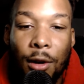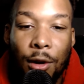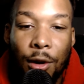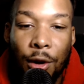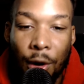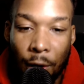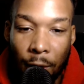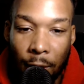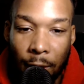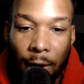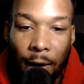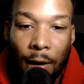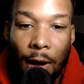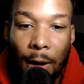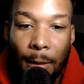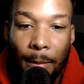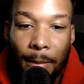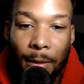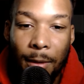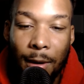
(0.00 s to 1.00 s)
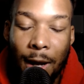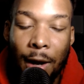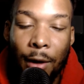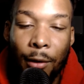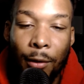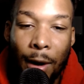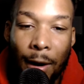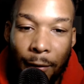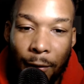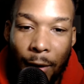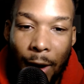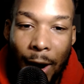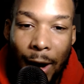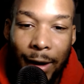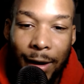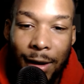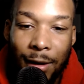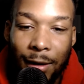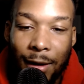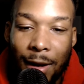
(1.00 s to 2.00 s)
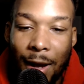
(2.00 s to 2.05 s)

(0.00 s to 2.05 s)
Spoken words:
Jurgen Klopp and Ralph Rangnick